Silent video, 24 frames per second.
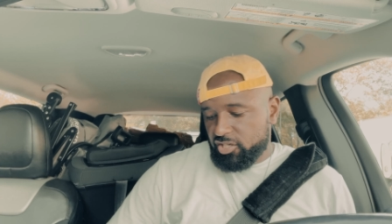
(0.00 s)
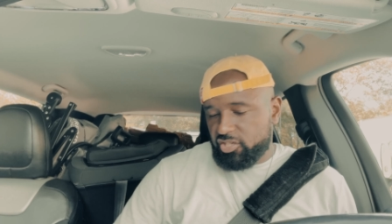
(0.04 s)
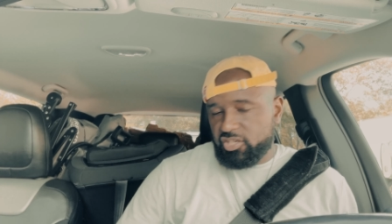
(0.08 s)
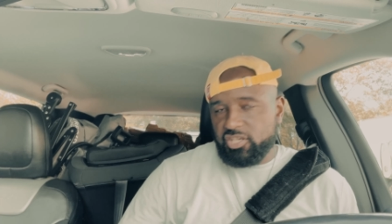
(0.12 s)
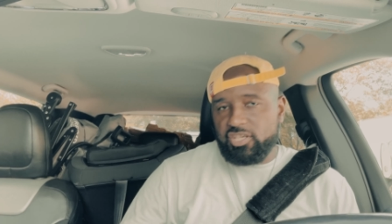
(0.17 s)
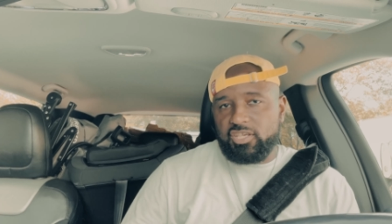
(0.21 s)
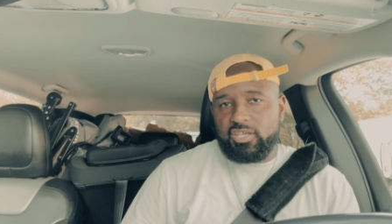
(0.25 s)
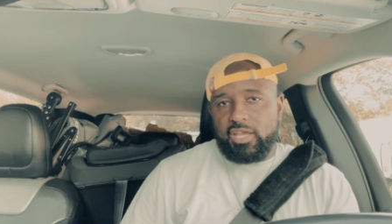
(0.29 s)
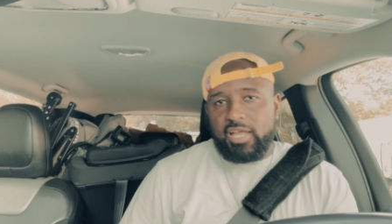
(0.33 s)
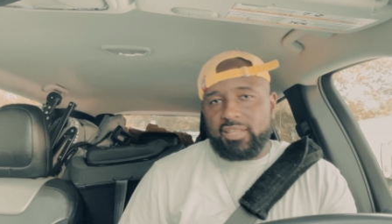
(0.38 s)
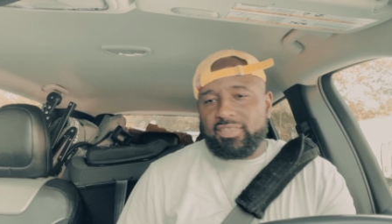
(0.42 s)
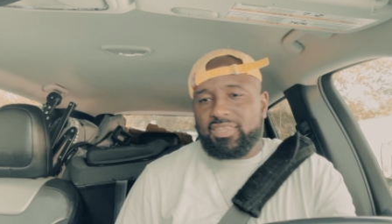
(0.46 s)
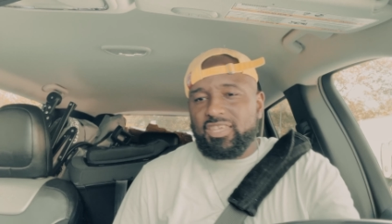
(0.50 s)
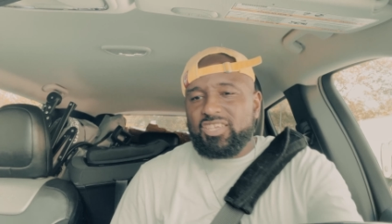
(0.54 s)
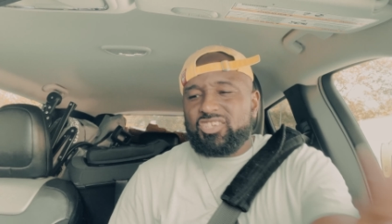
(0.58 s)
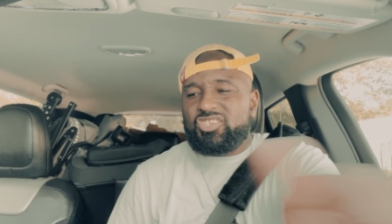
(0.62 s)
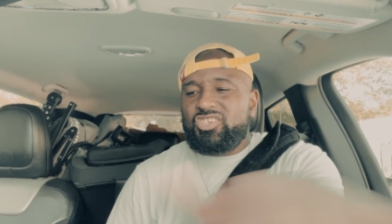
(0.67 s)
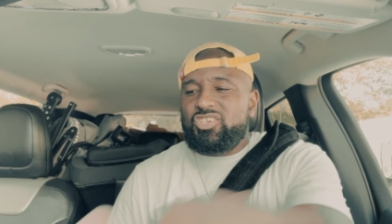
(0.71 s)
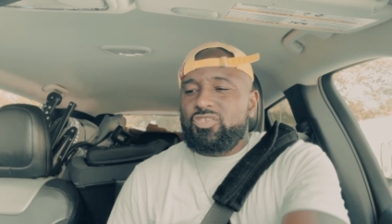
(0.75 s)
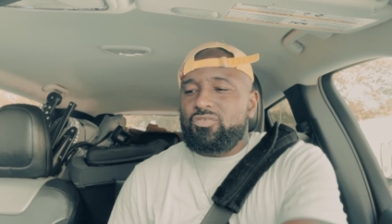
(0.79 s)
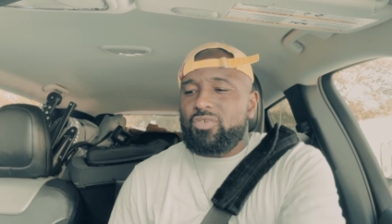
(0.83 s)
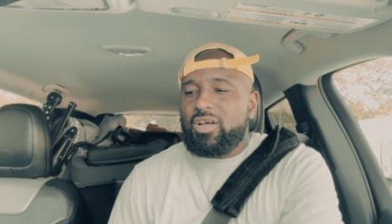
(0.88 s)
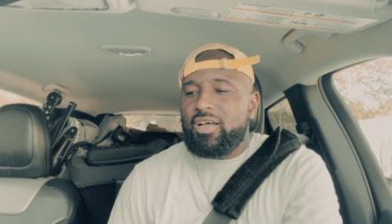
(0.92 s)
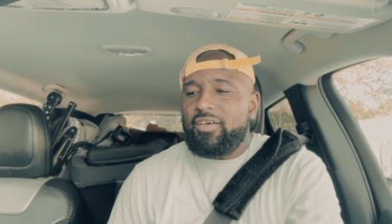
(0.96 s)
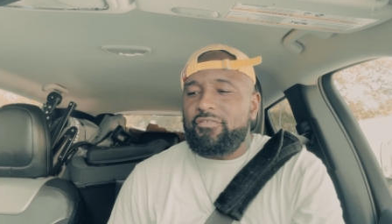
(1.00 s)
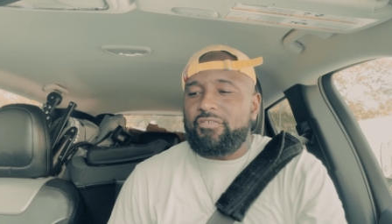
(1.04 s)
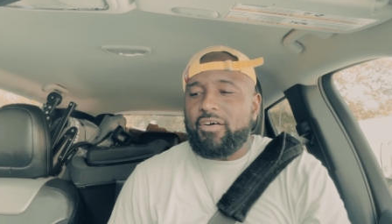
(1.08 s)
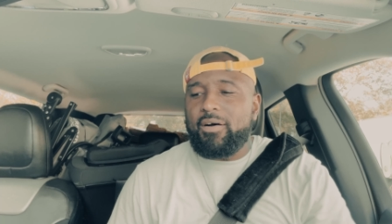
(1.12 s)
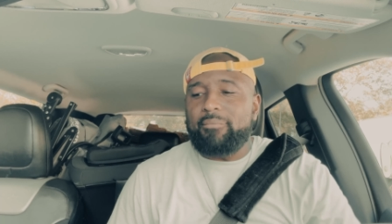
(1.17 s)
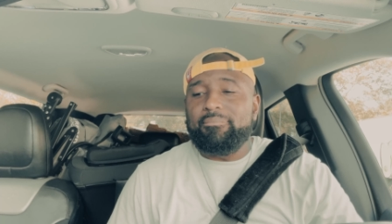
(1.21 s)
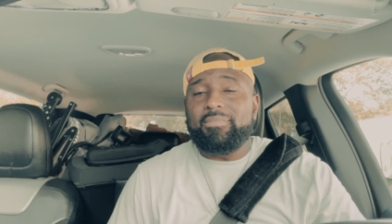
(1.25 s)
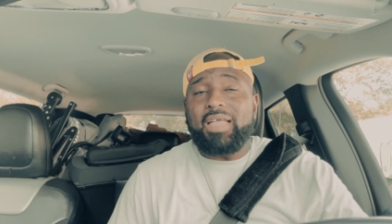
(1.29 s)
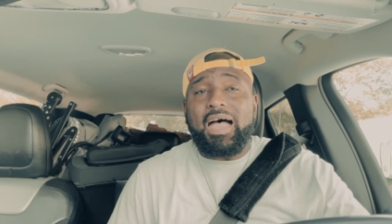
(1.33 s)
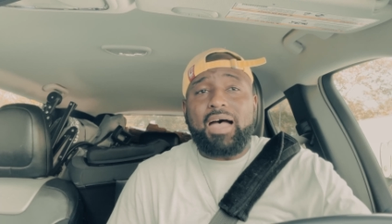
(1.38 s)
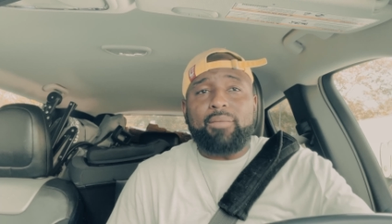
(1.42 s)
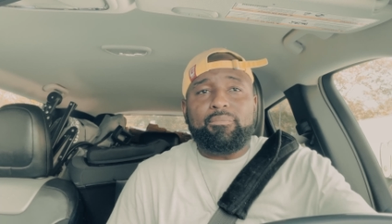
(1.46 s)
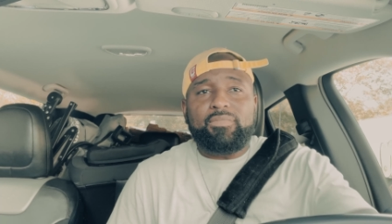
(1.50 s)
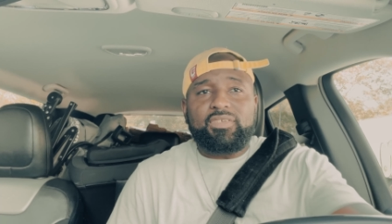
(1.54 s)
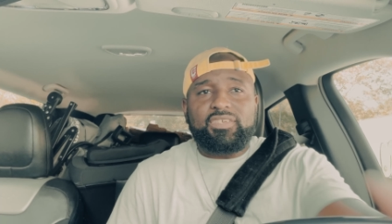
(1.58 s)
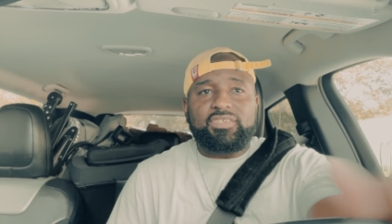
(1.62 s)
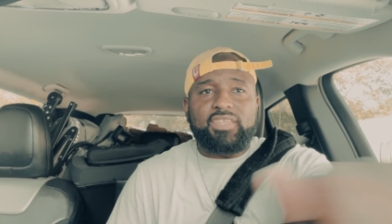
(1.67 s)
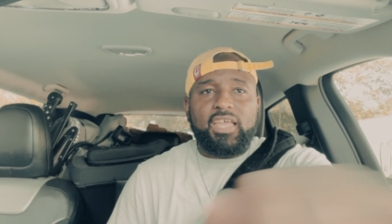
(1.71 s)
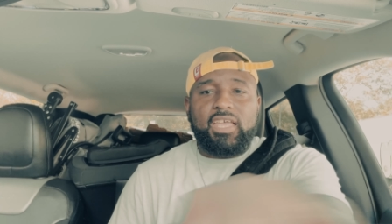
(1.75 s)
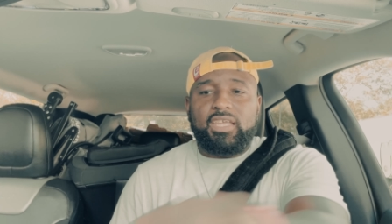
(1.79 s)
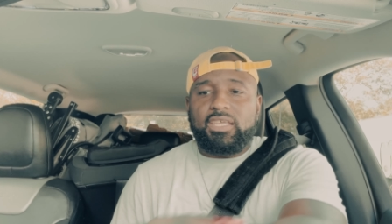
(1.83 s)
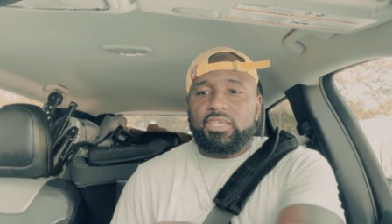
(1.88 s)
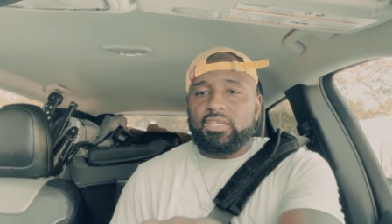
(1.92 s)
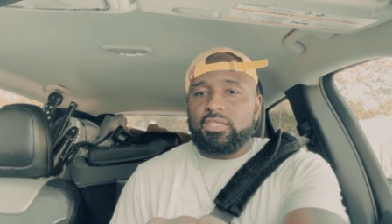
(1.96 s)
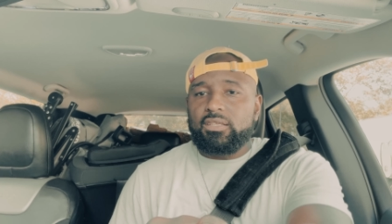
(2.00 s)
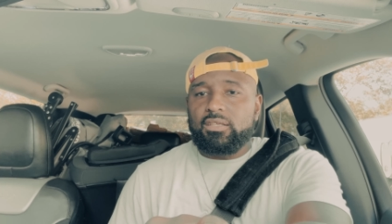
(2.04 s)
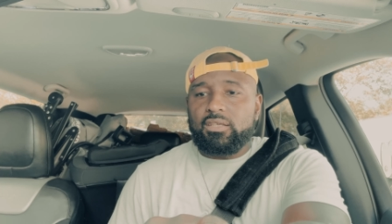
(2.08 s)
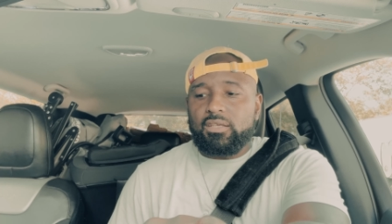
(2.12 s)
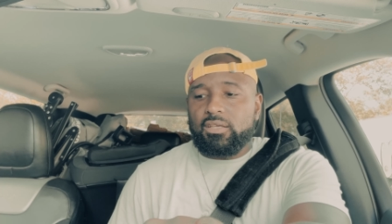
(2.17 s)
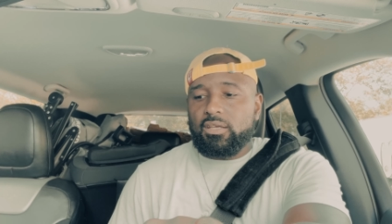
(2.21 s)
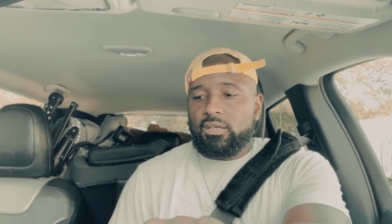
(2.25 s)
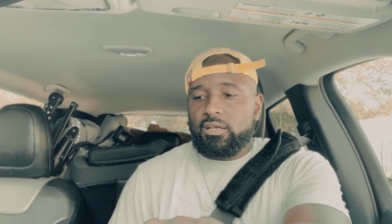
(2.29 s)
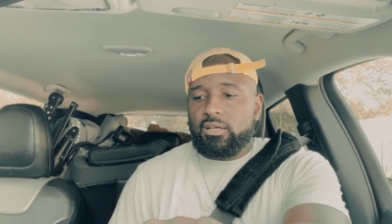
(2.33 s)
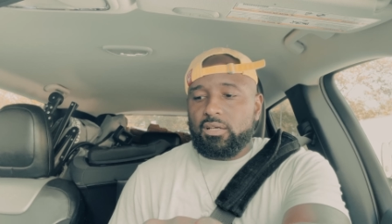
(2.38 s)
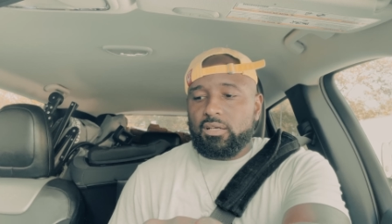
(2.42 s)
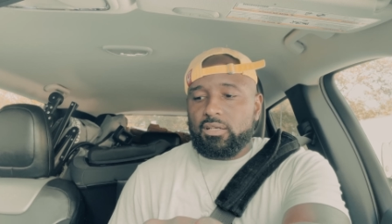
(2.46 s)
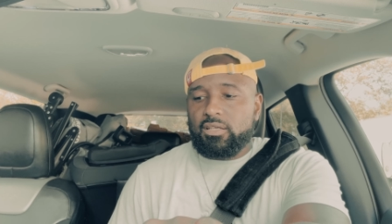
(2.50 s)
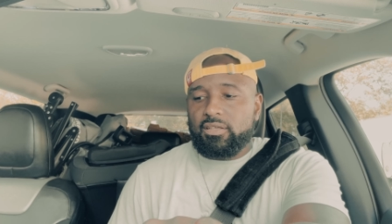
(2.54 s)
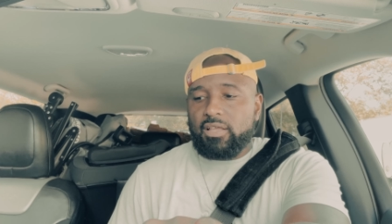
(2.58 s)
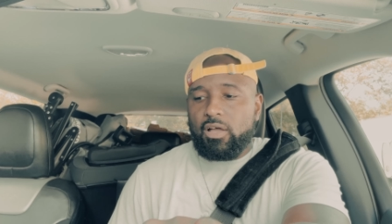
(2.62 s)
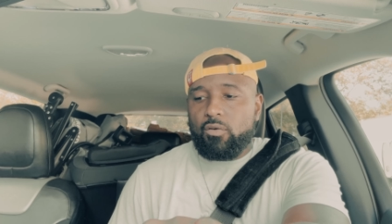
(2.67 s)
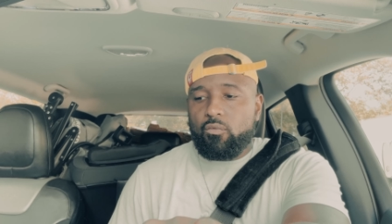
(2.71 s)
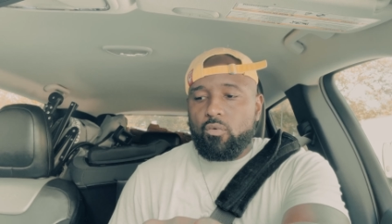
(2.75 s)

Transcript: she, I think she, if I'm not mistaken, because uh,